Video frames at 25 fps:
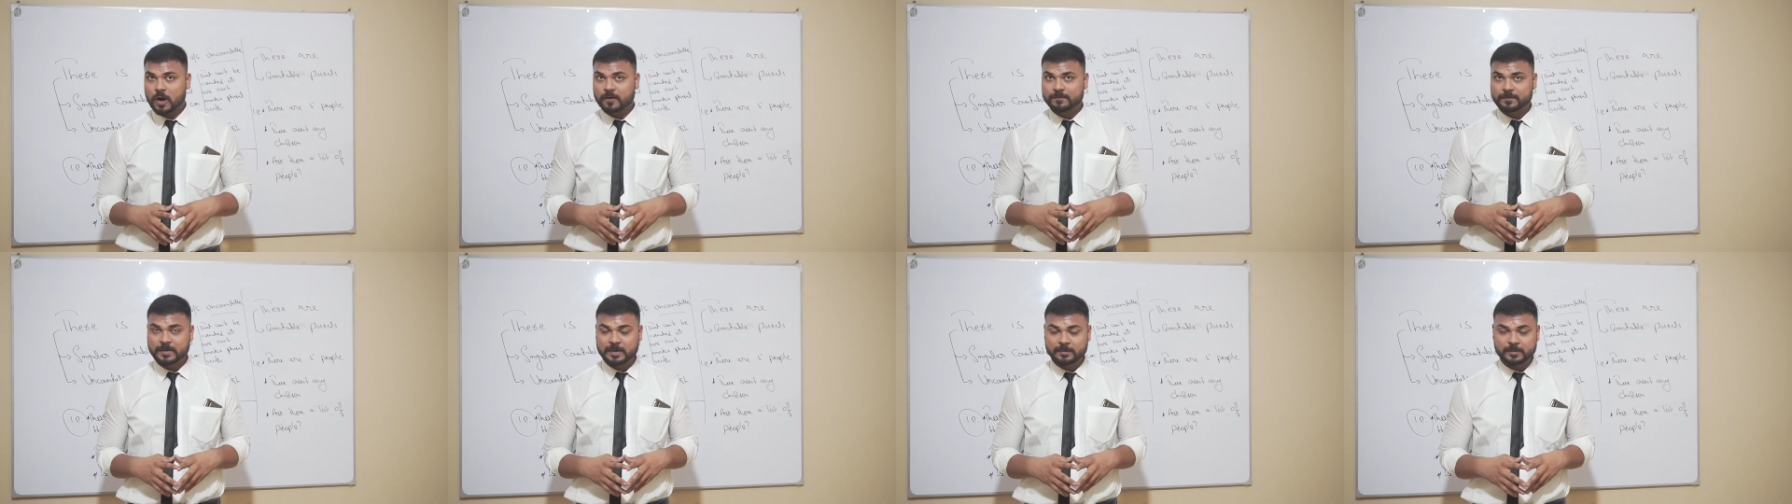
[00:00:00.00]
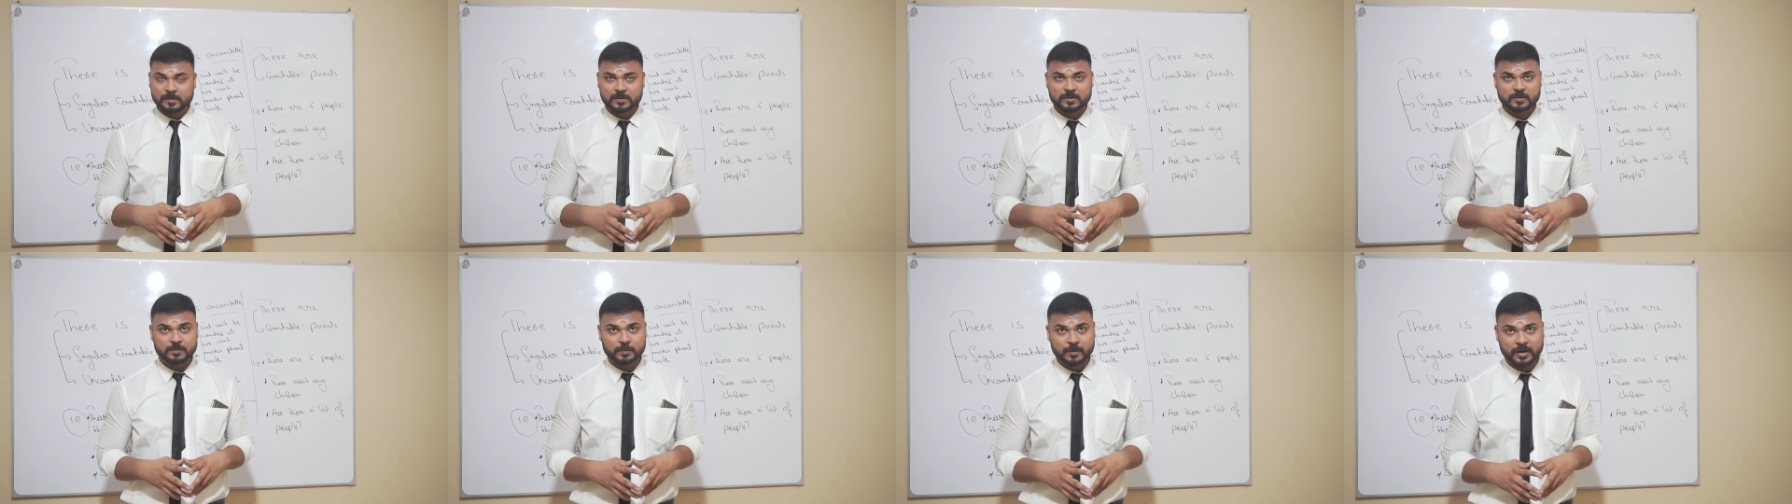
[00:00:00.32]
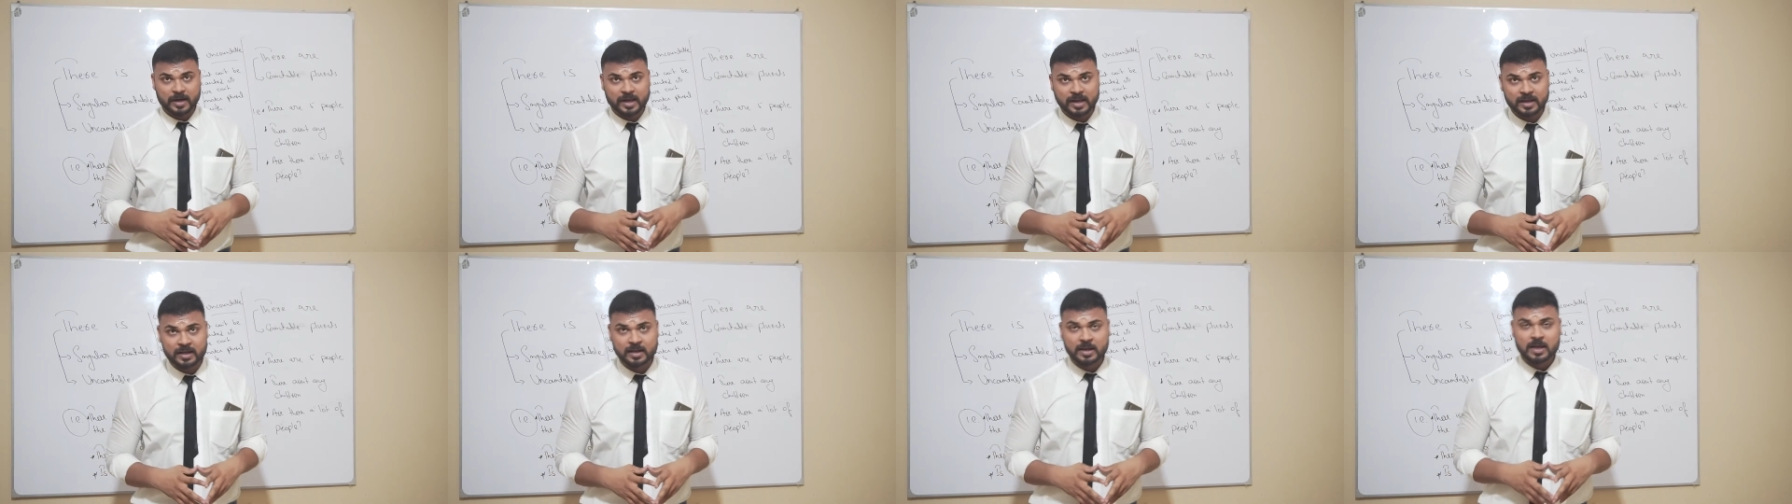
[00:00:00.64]
of people's
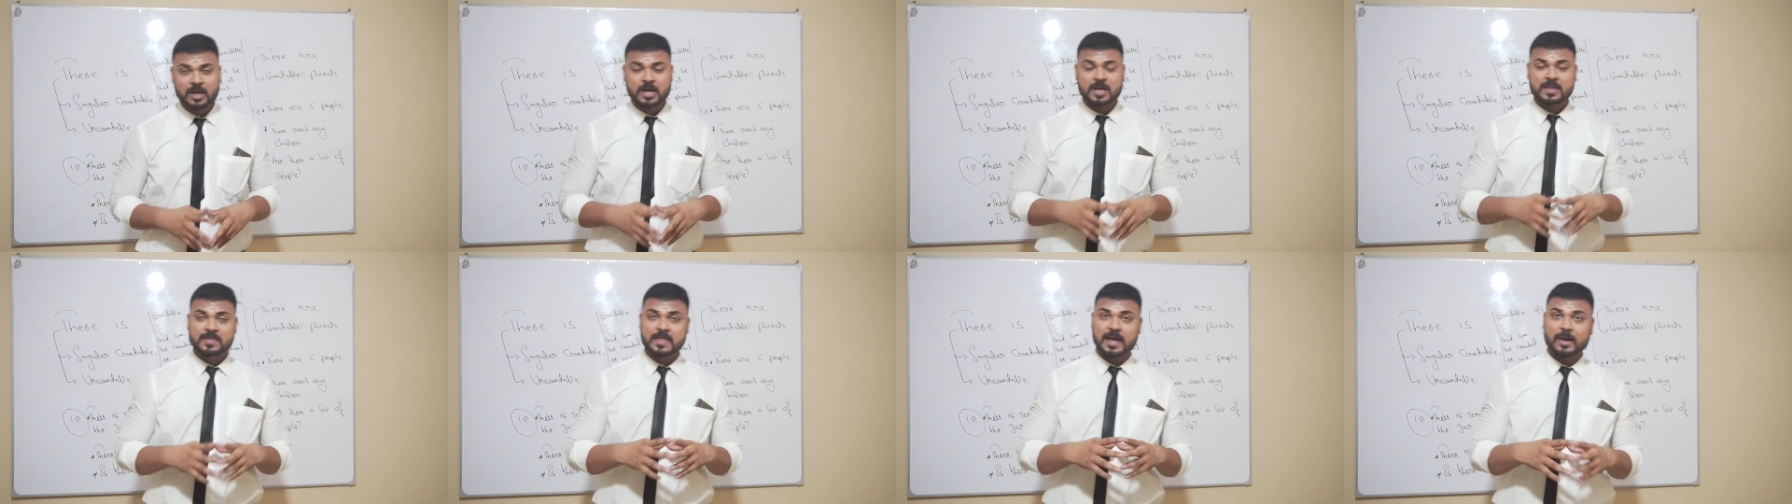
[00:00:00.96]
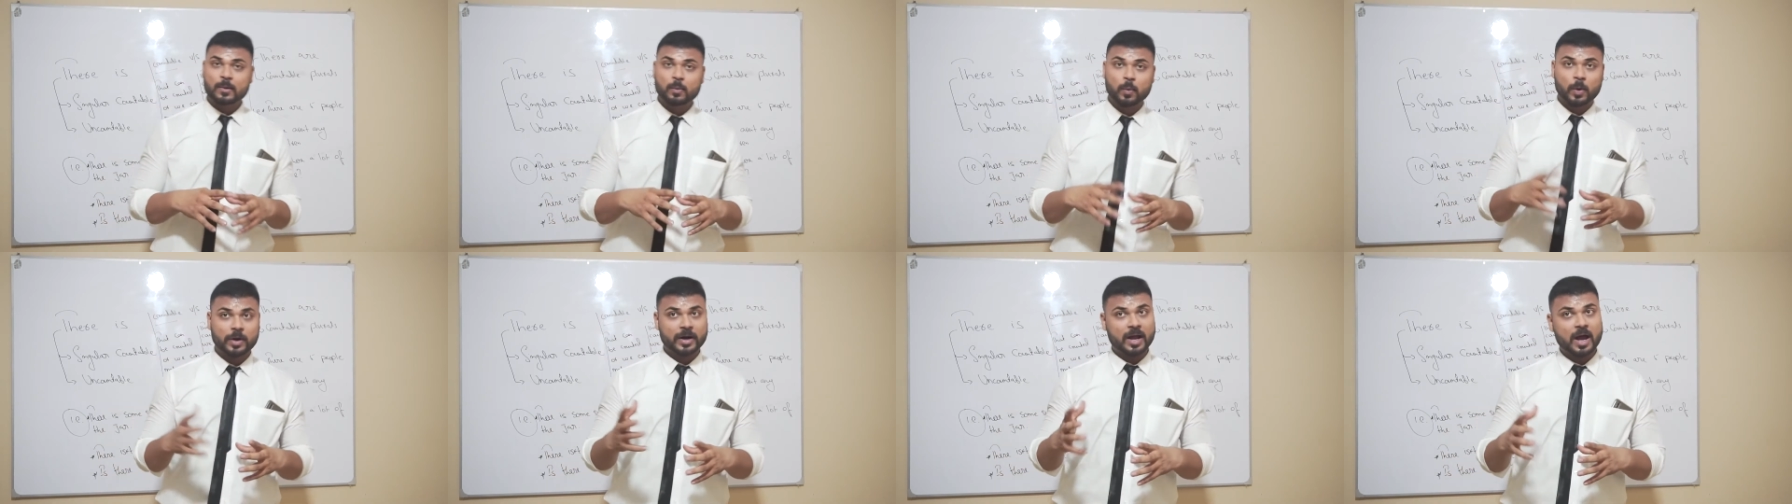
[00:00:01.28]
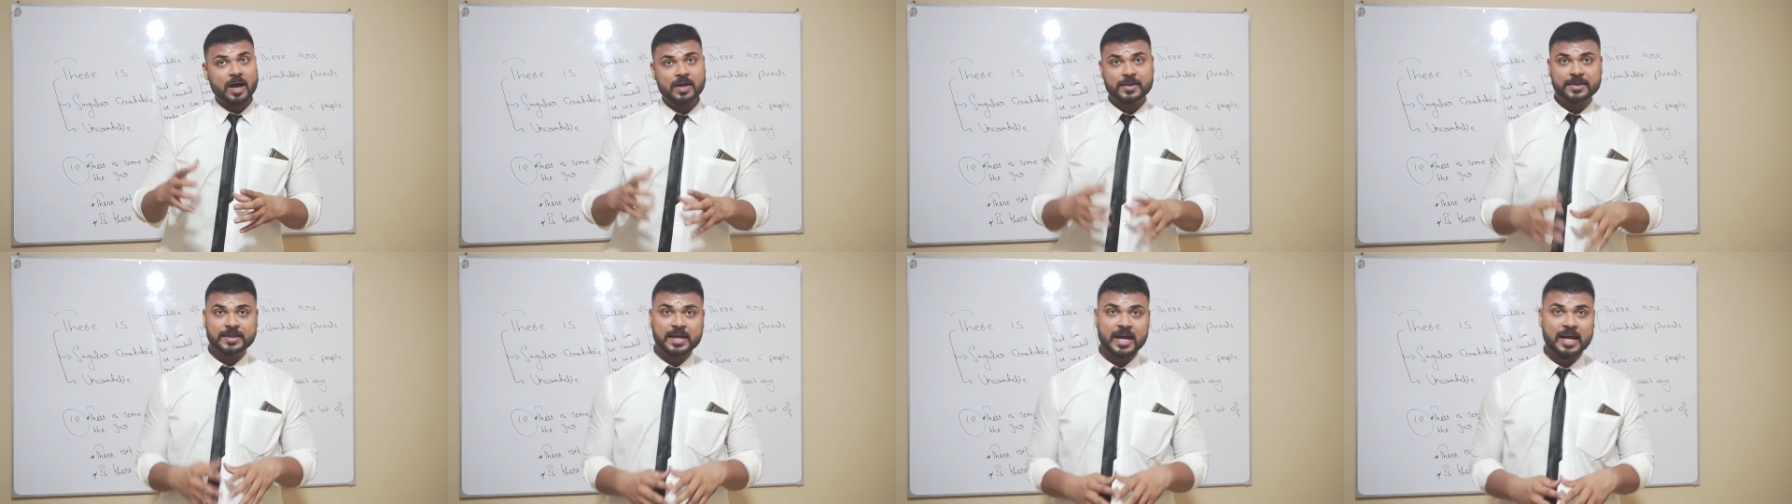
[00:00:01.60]
brain that what
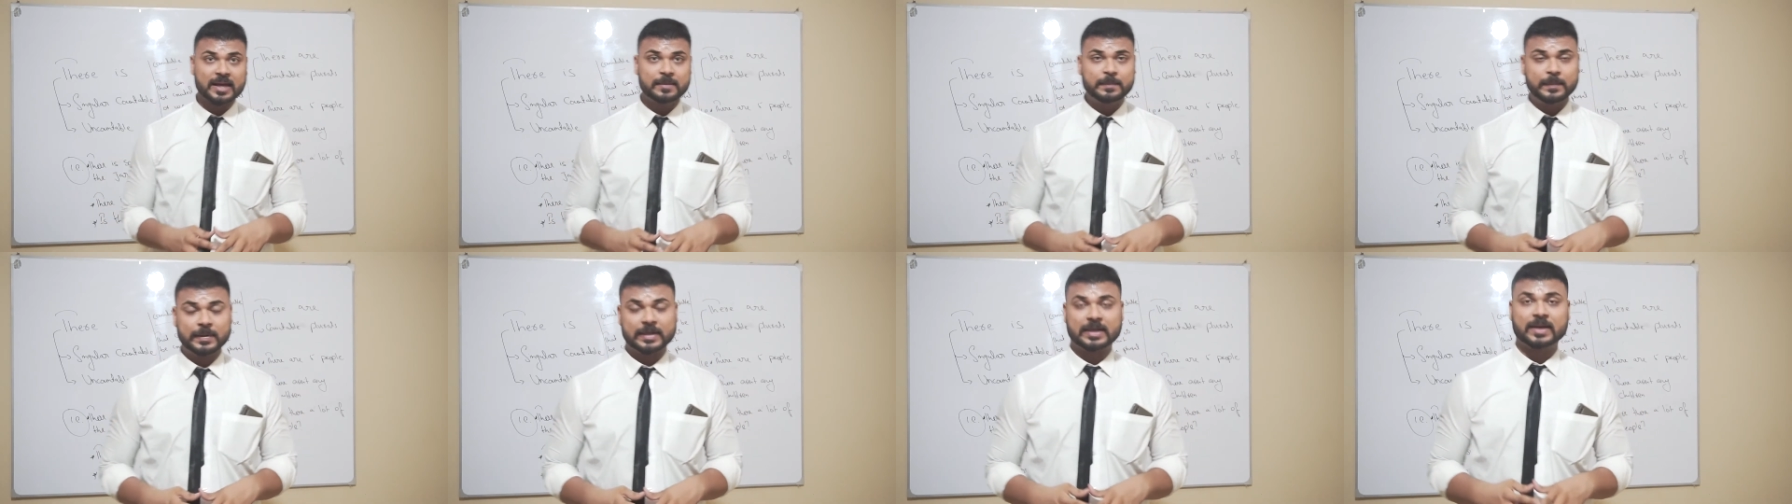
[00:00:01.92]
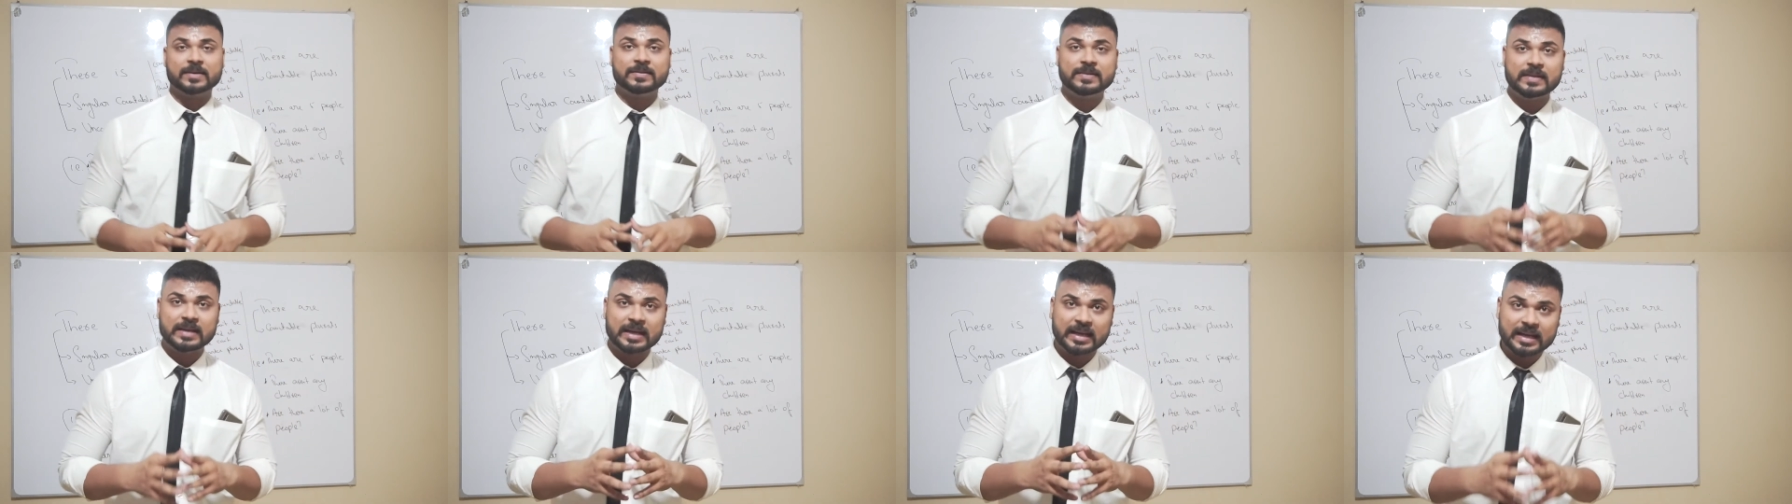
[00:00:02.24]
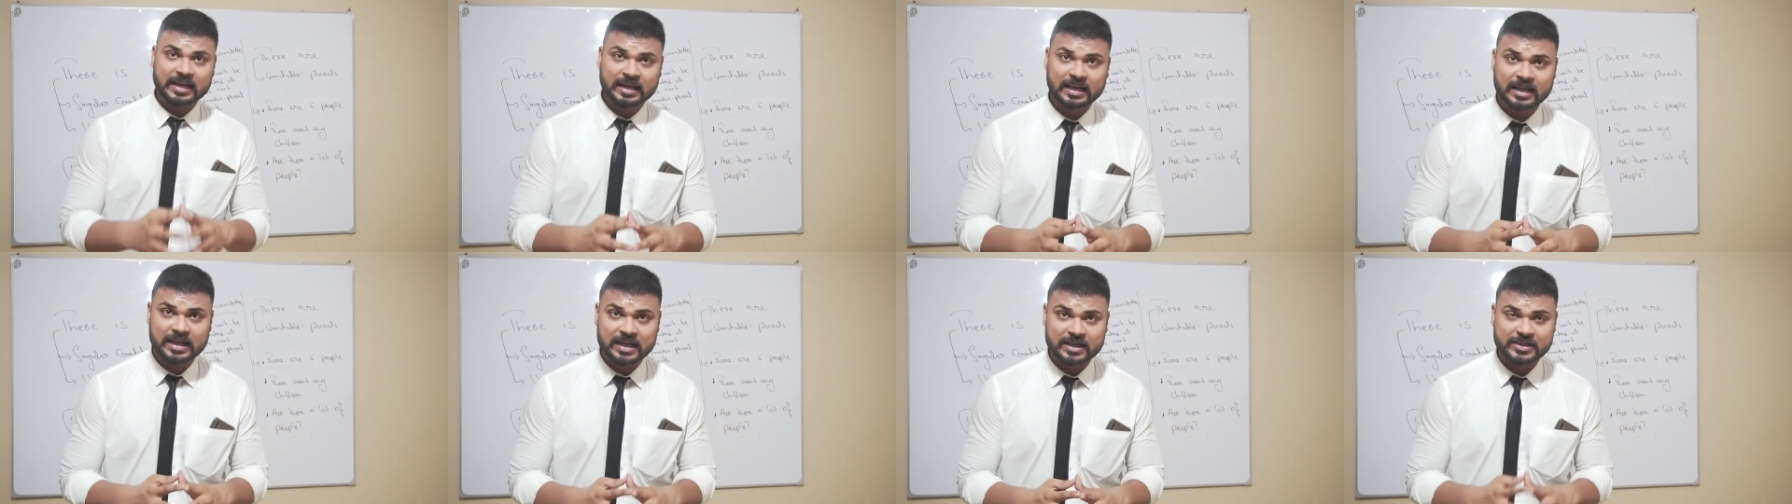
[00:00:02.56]
are they, because in
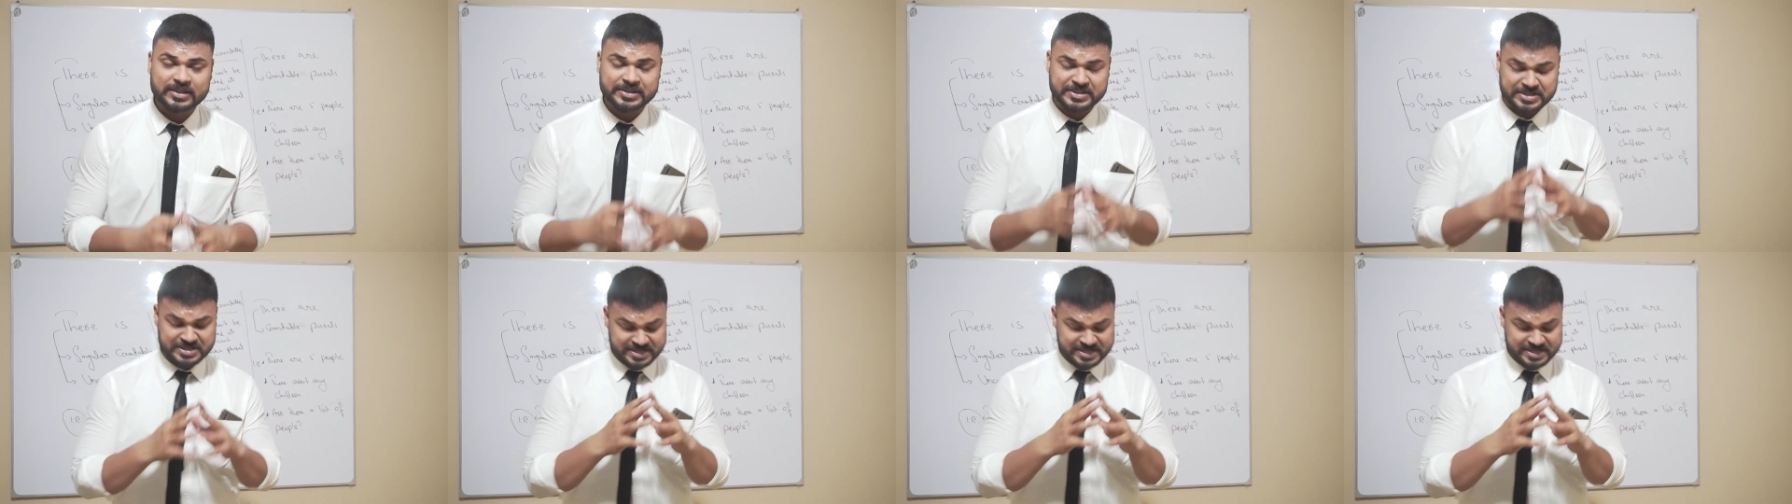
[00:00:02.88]
English,